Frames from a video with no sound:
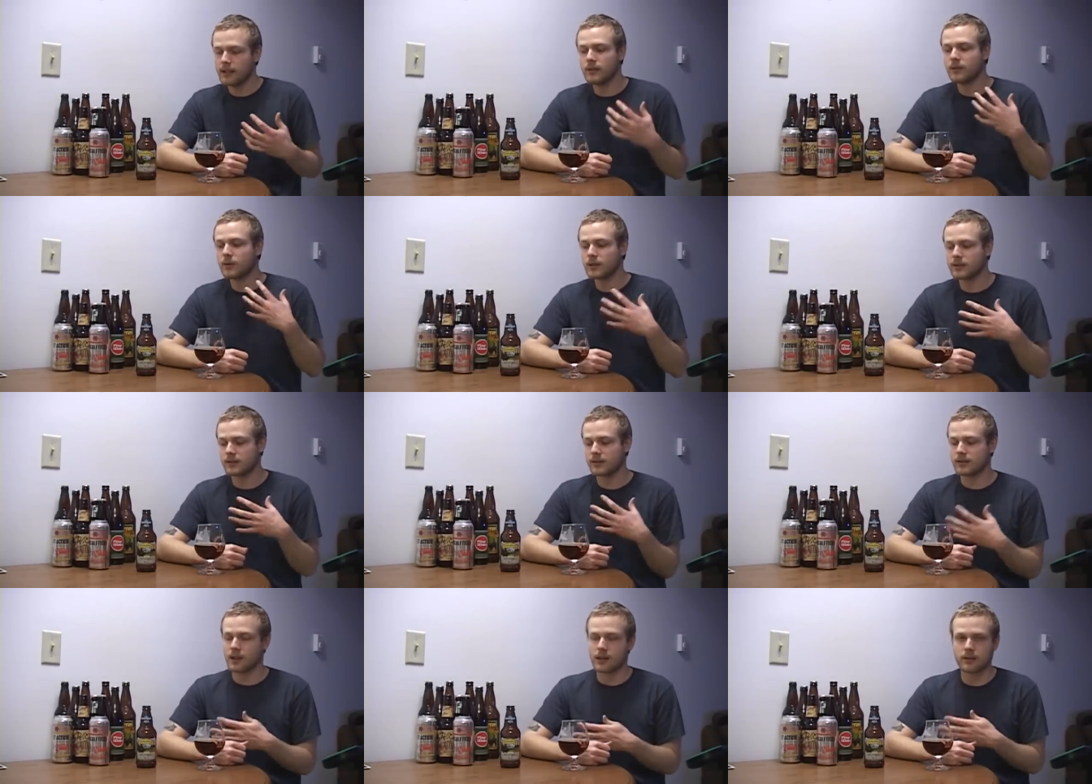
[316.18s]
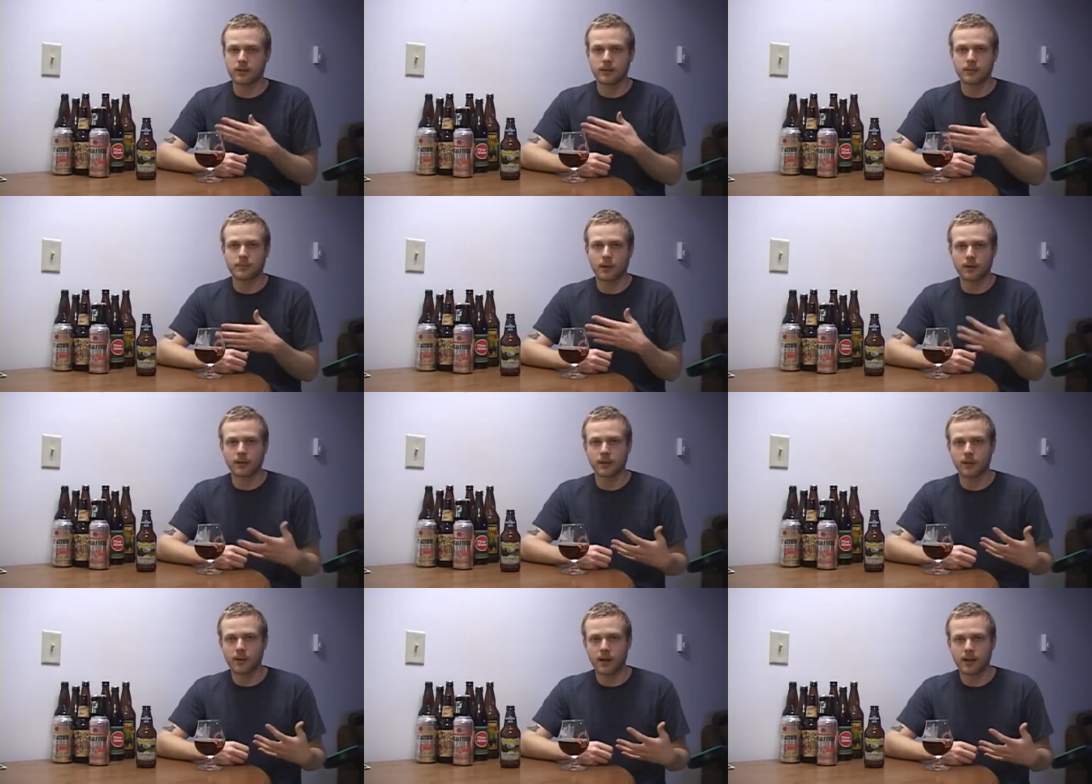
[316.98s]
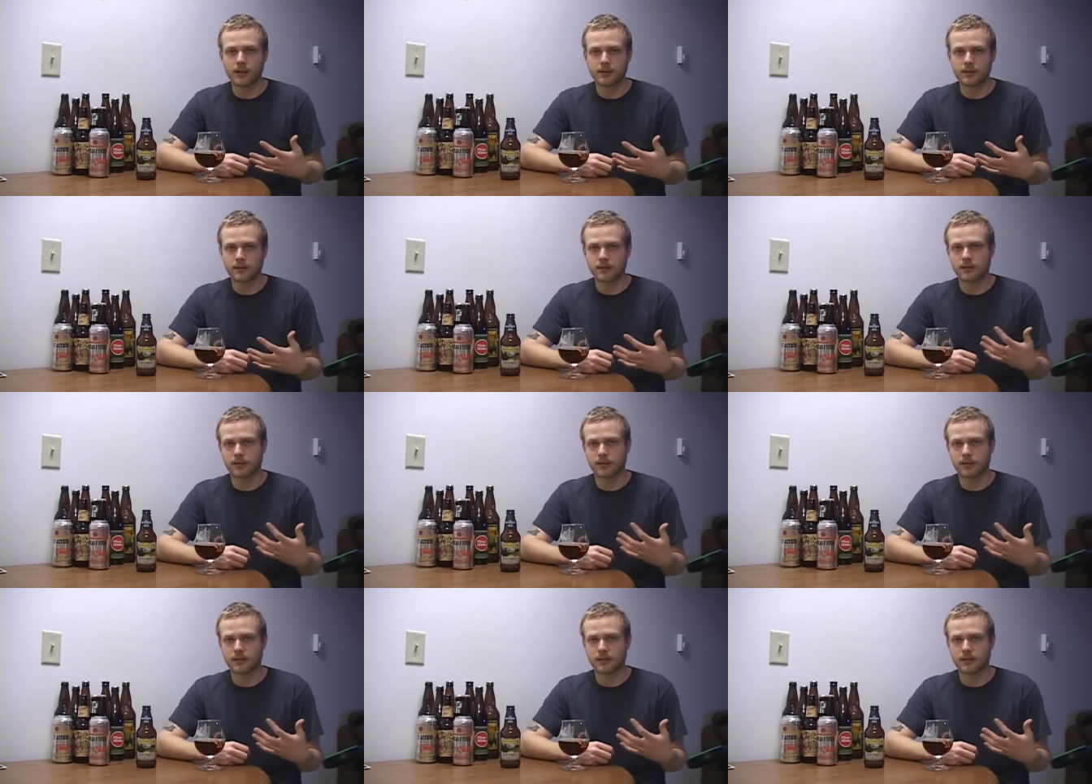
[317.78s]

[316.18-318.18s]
you can cellar barley wines.